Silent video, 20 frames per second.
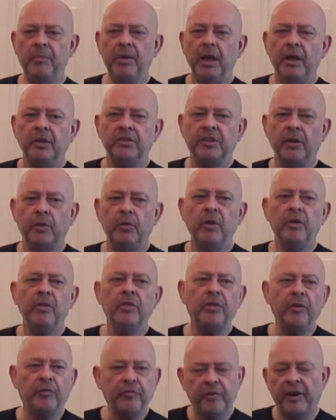So
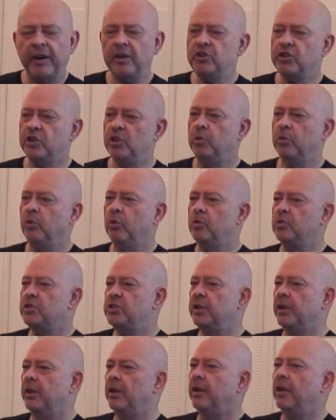the French
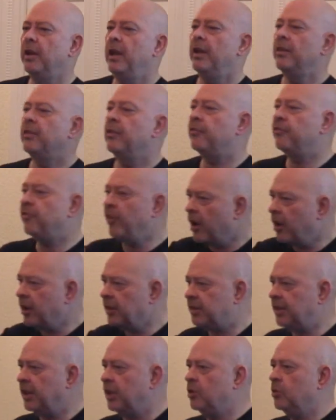Quarter, the
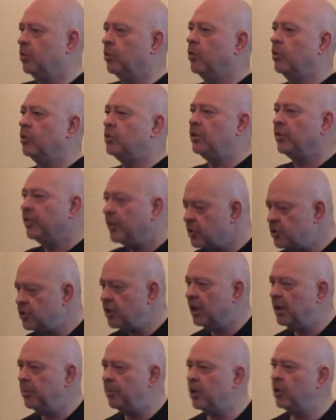Farsi Quarter, the
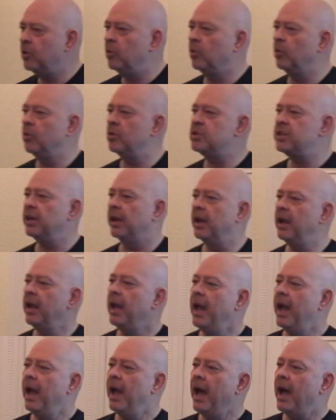German Quarter.
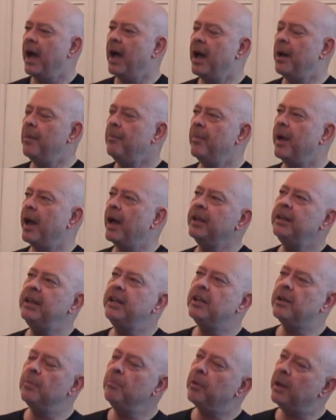And he
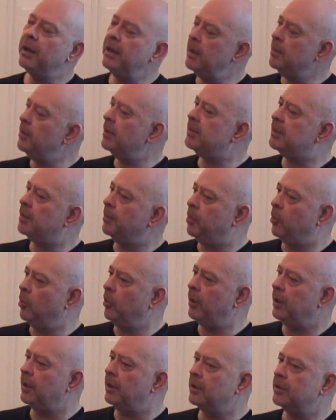completely missed the
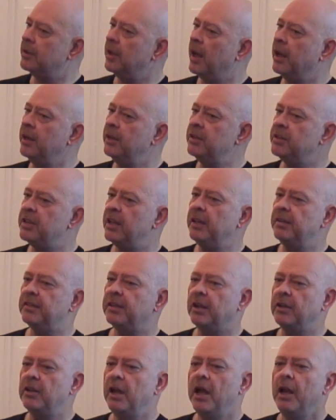point. And he
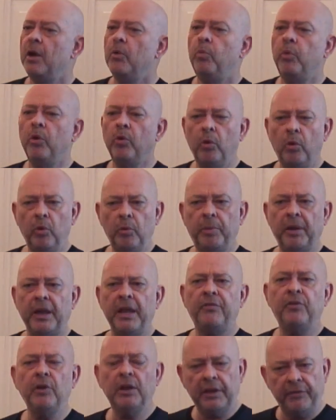said, if
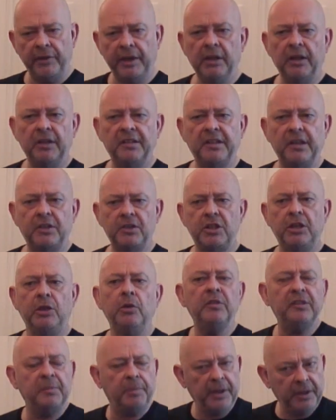you're living in a city, you
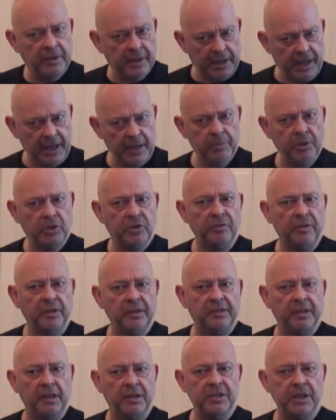speak the language of the
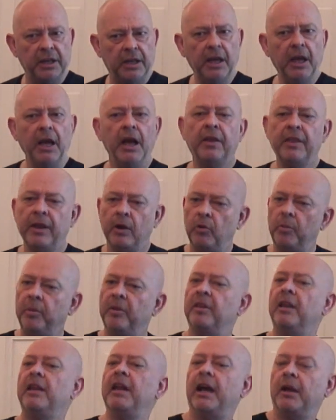city. And that would be
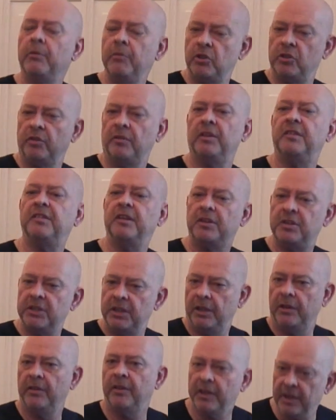the language of the city
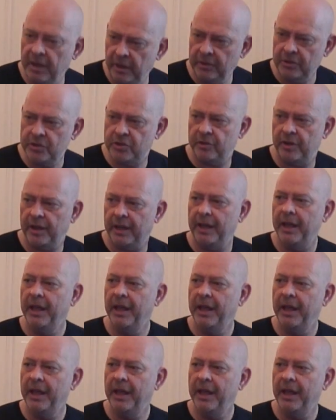and the country.